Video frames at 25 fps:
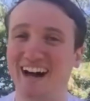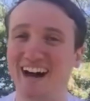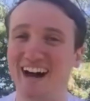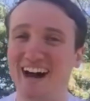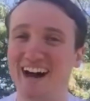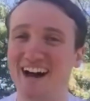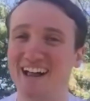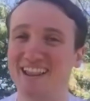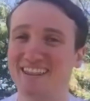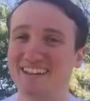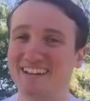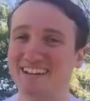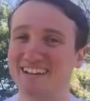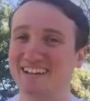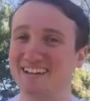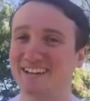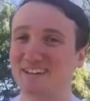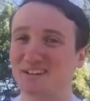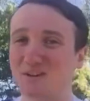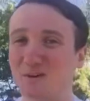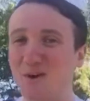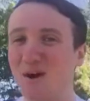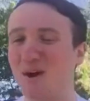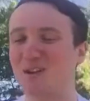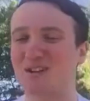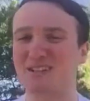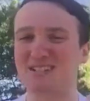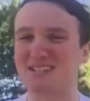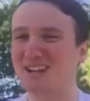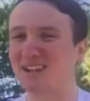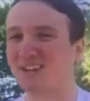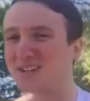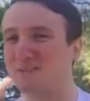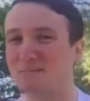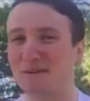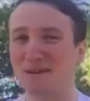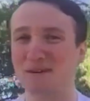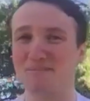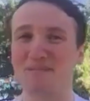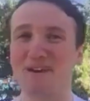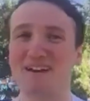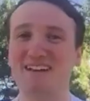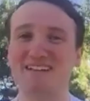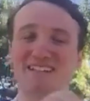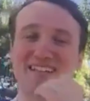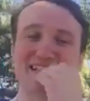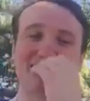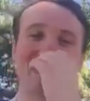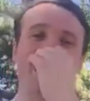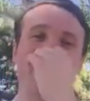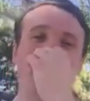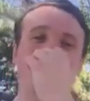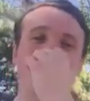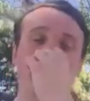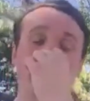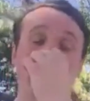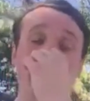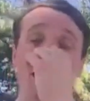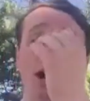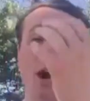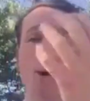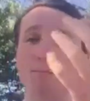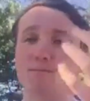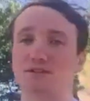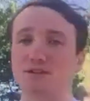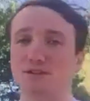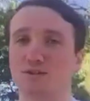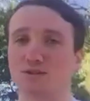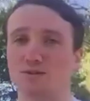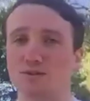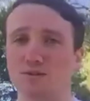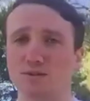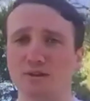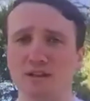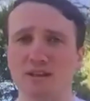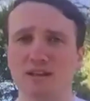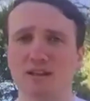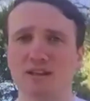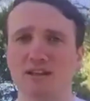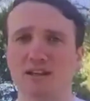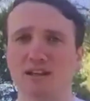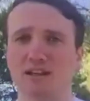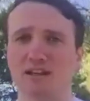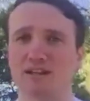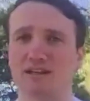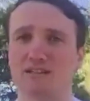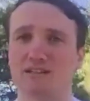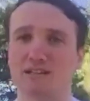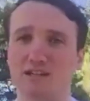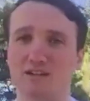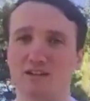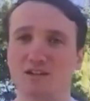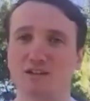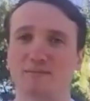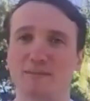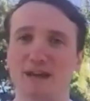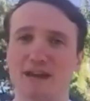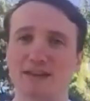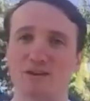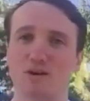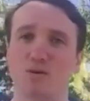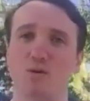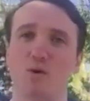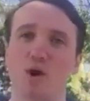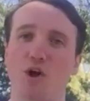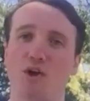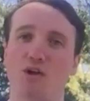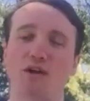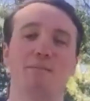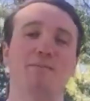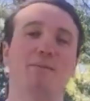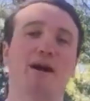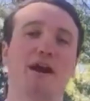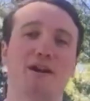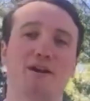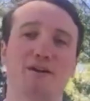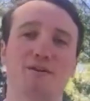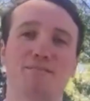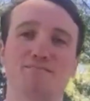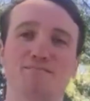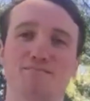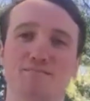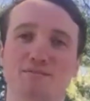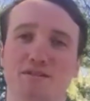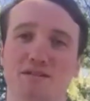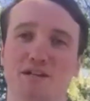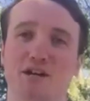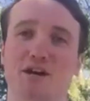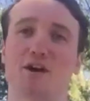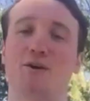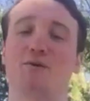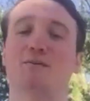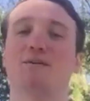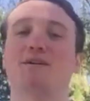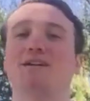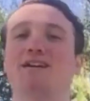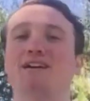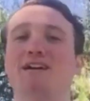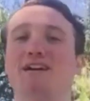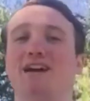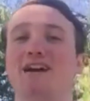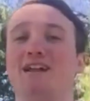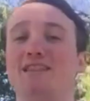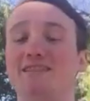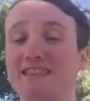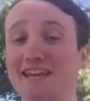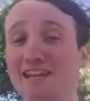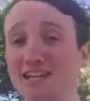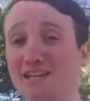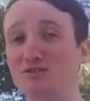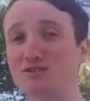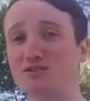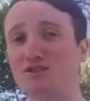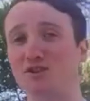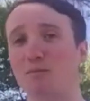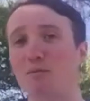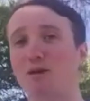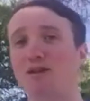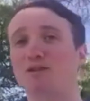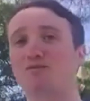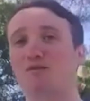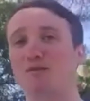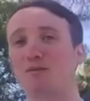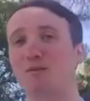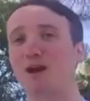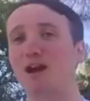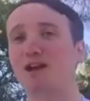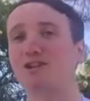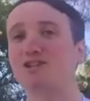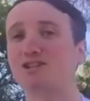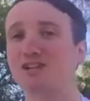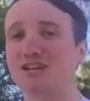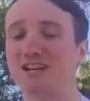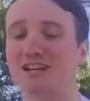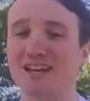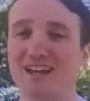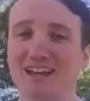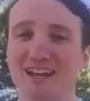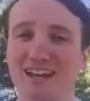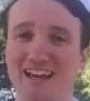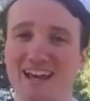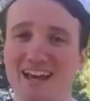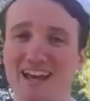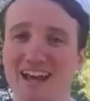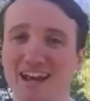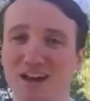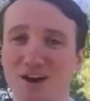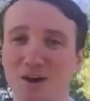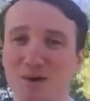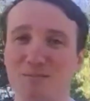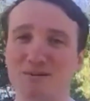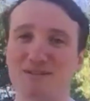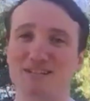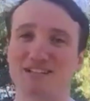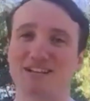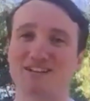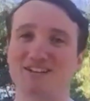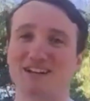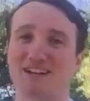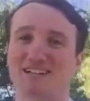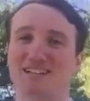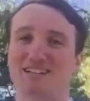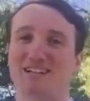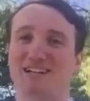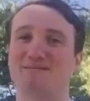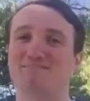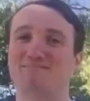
the quality's not going to be amazing yet, but I hope to continue to make the quality better. So thank you so much for watching, and I hope to see you next